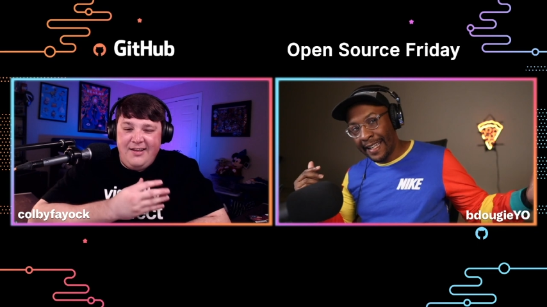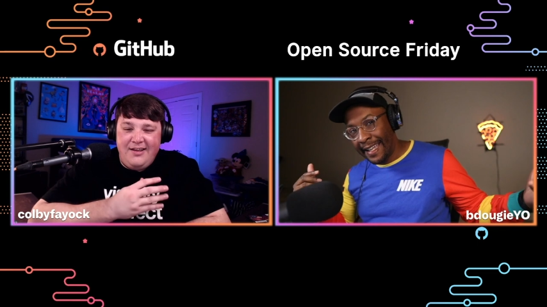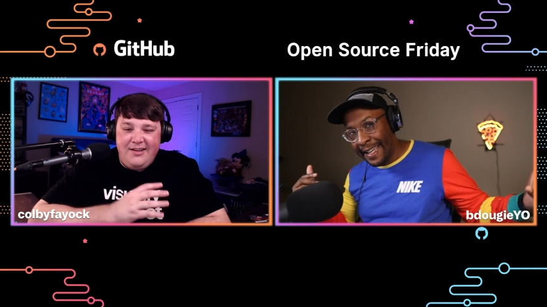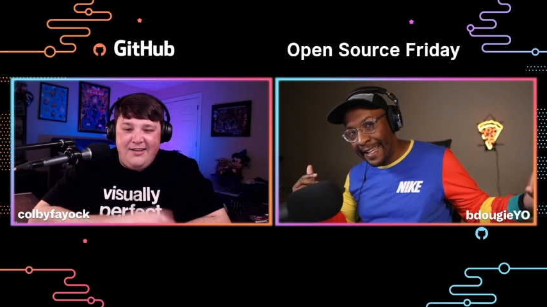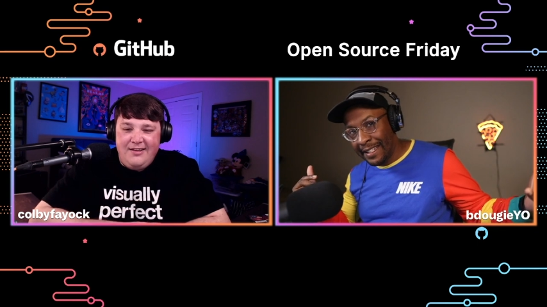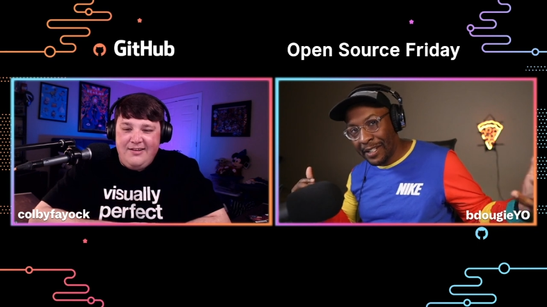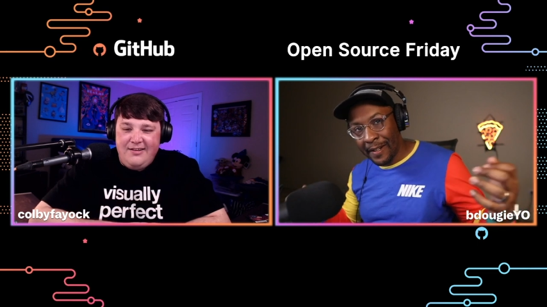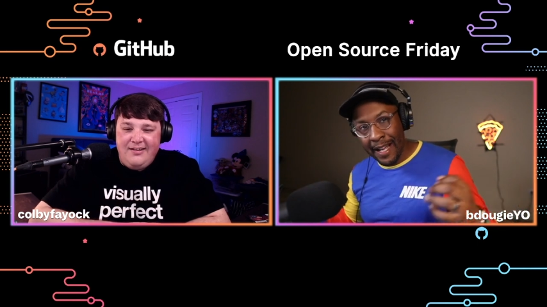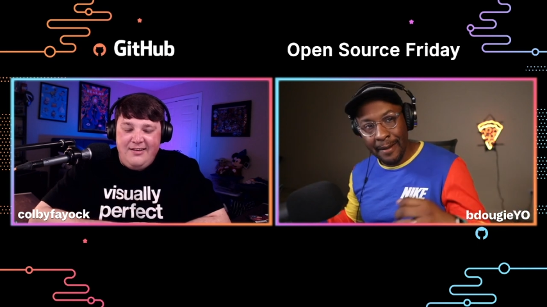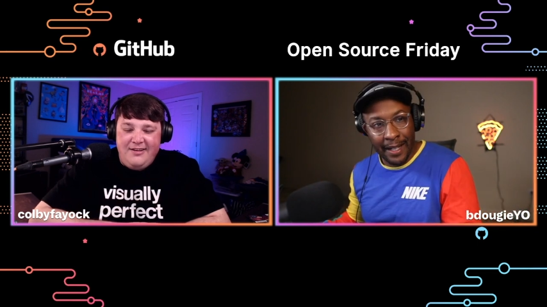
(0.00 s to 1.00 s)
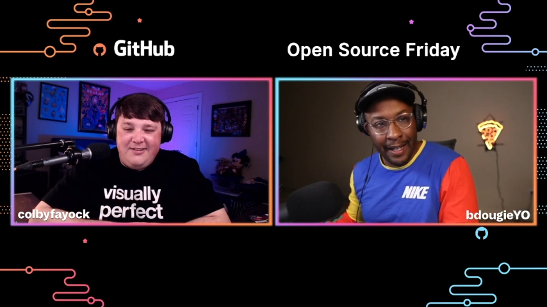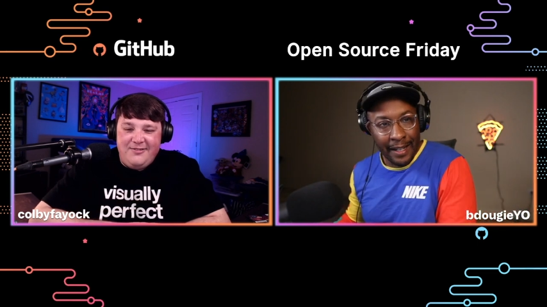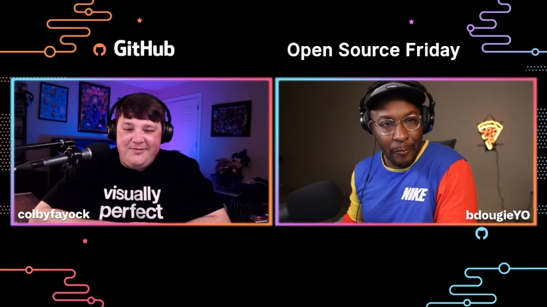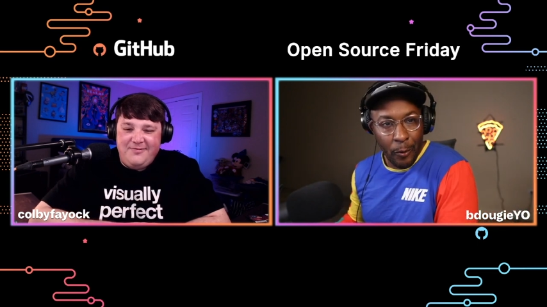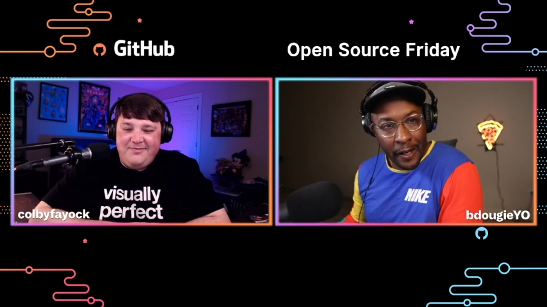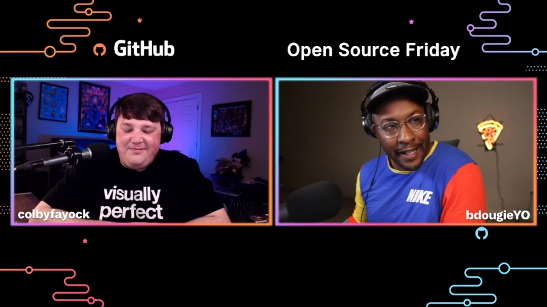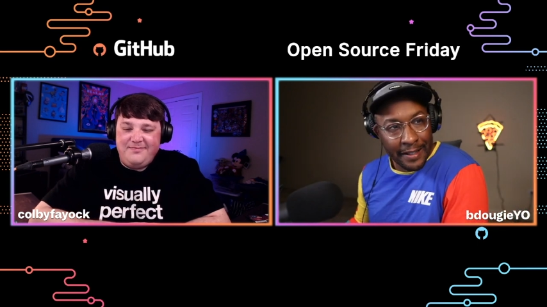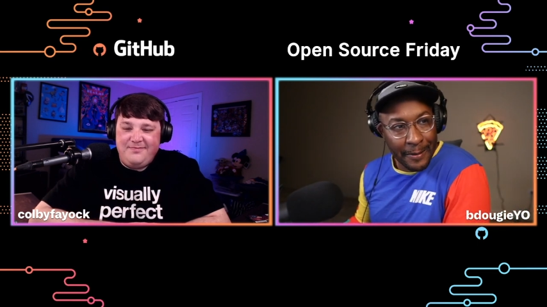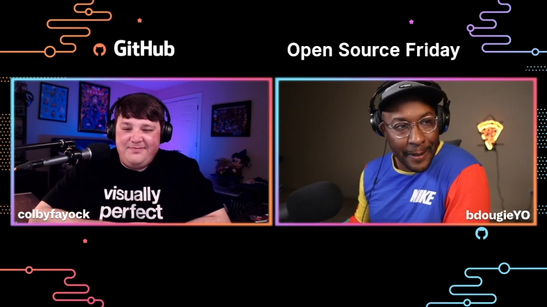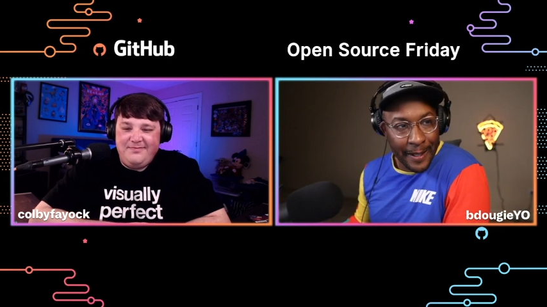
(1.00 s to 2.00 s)
Speaker 1: in the stream and then walk
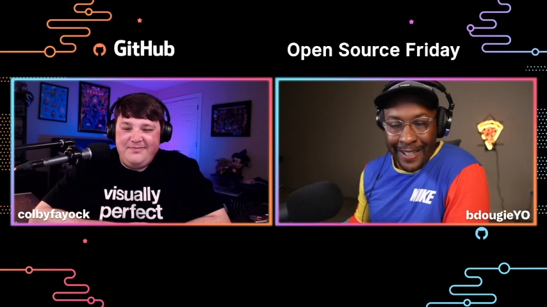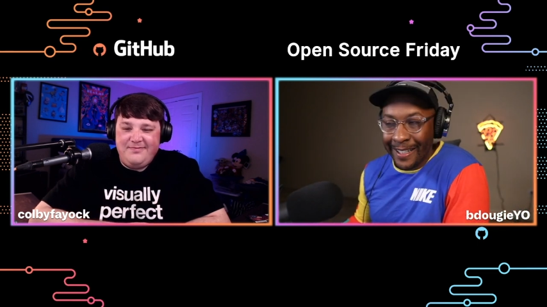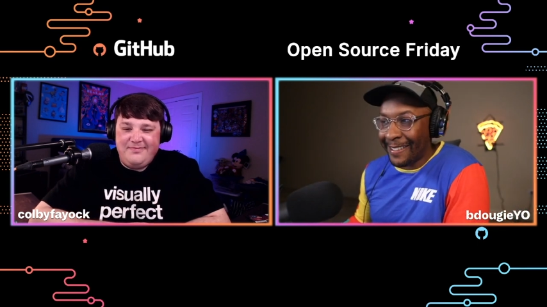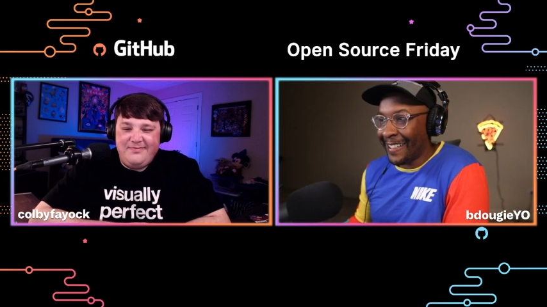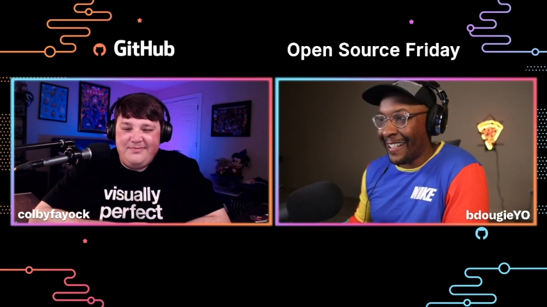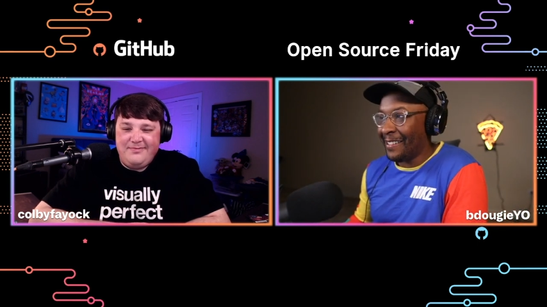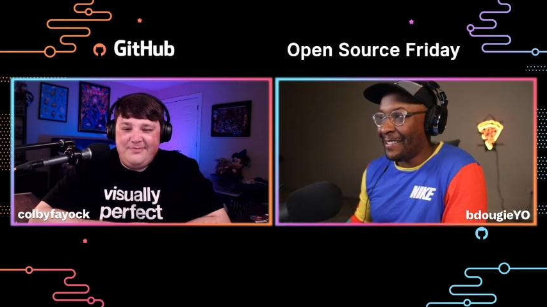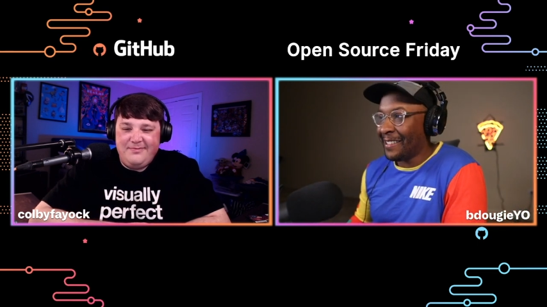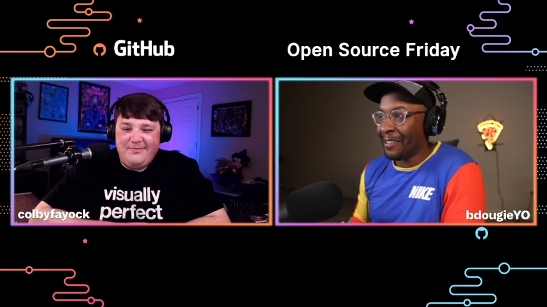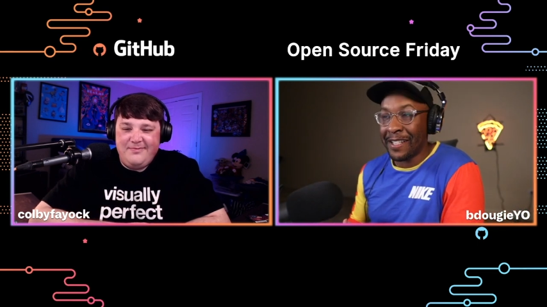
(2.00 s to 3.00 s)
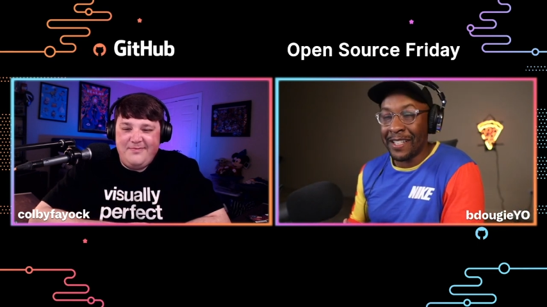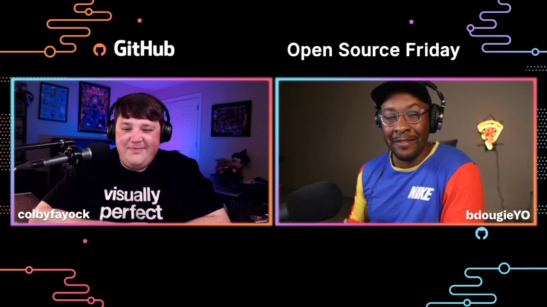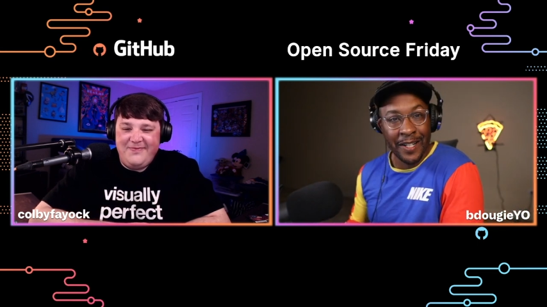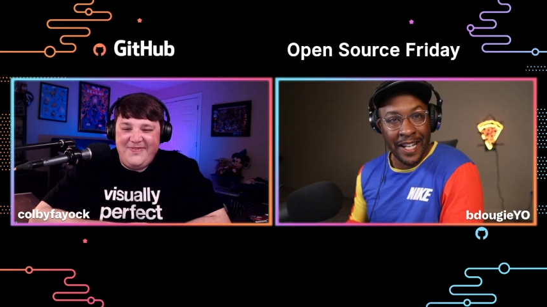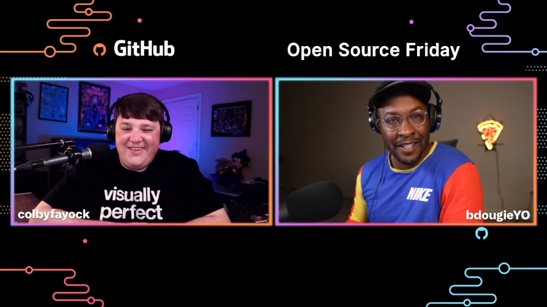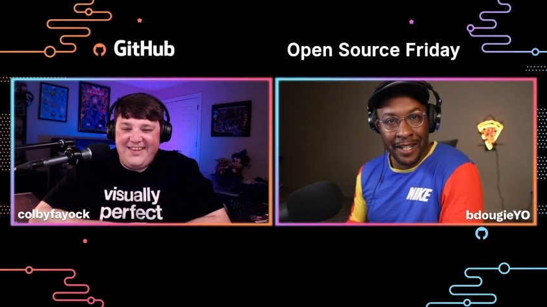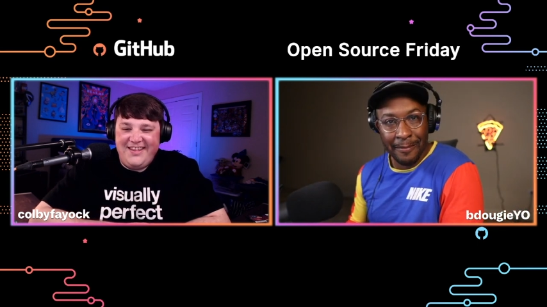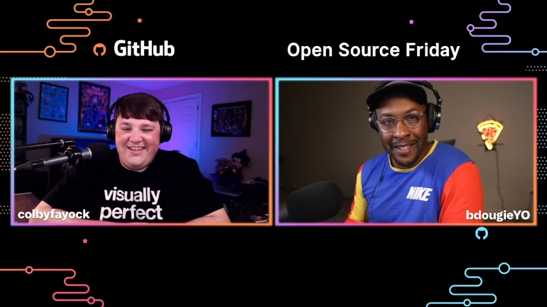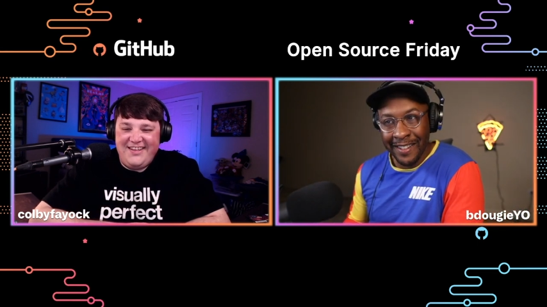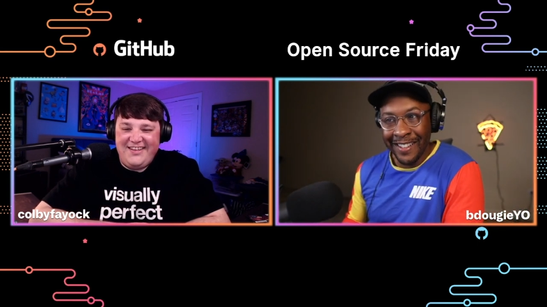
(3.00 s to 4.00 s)
into uh, you know the rest of our day
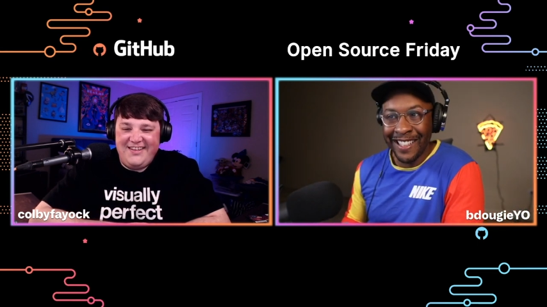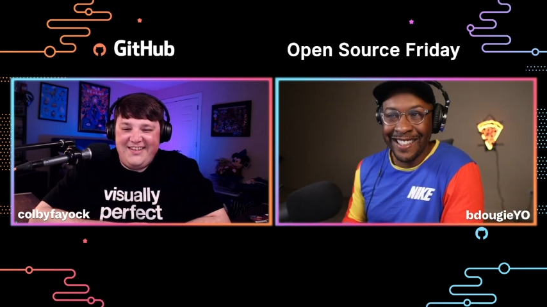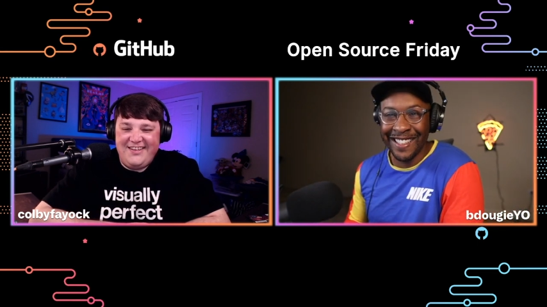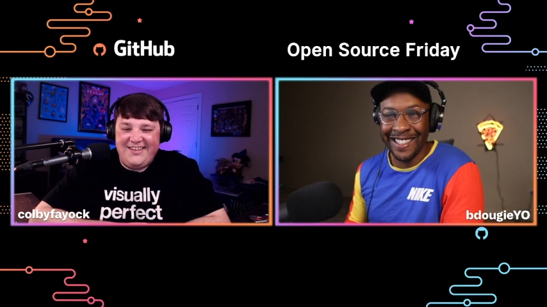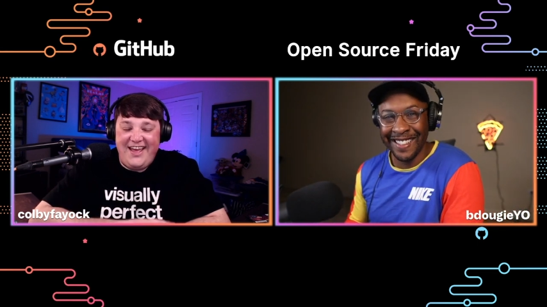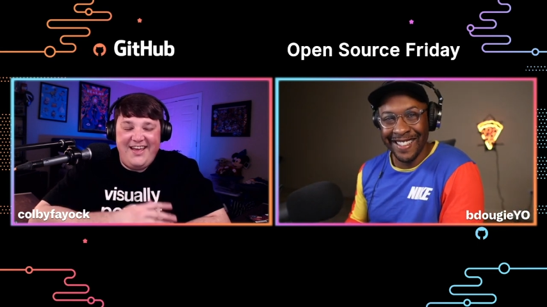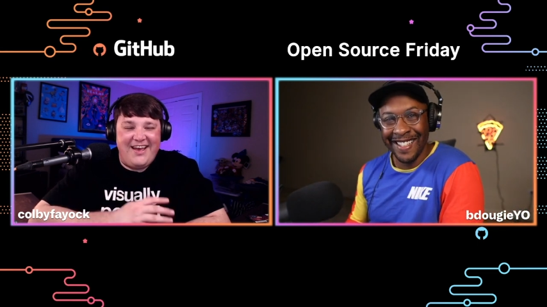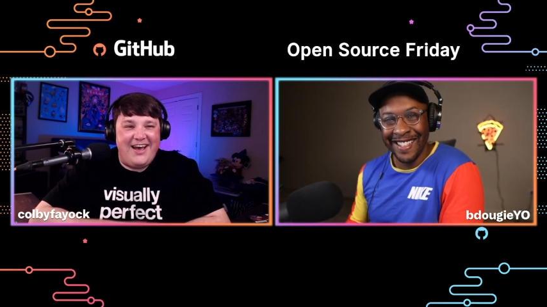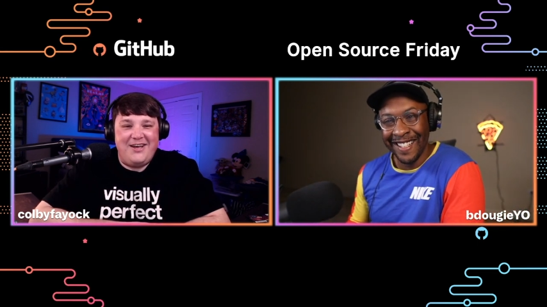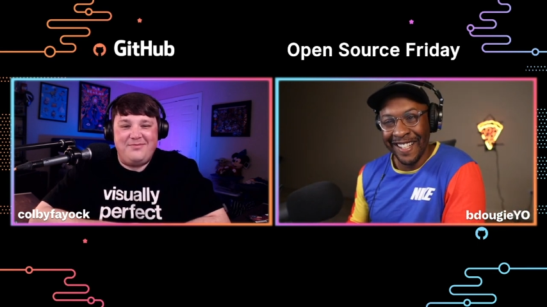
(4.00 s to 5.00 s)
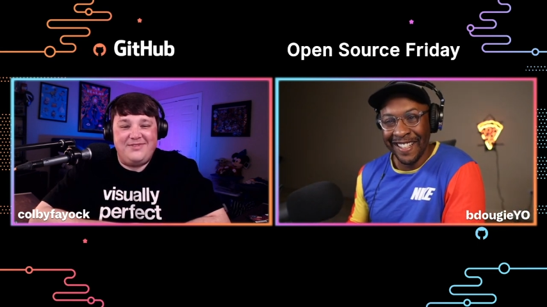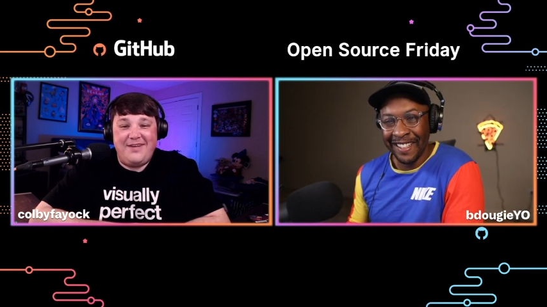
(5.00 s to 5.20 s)
jobs. Yeah, um,